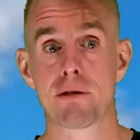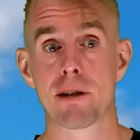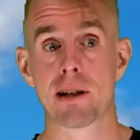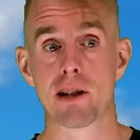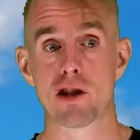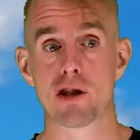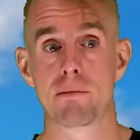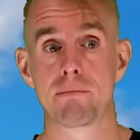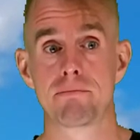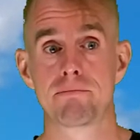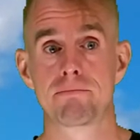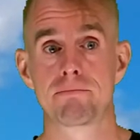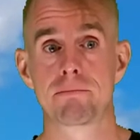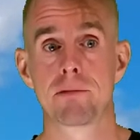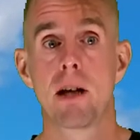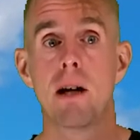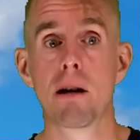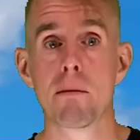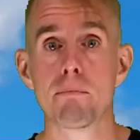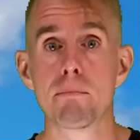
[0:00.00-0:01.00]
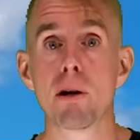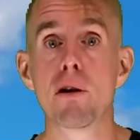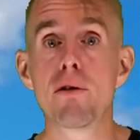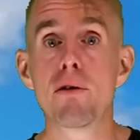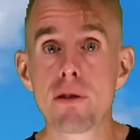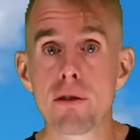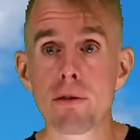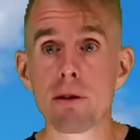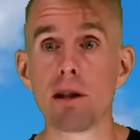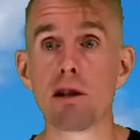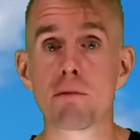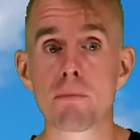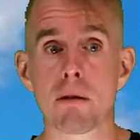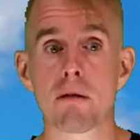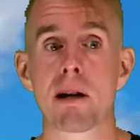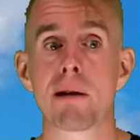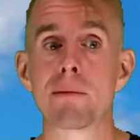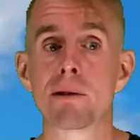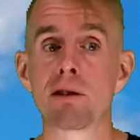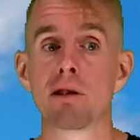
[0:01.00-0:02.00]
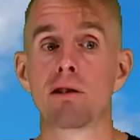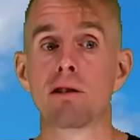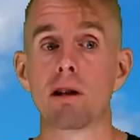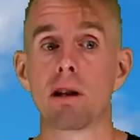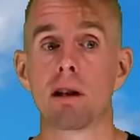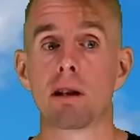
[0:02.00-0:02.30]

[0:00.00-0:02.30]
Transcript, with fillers: fraction. Both of these parameters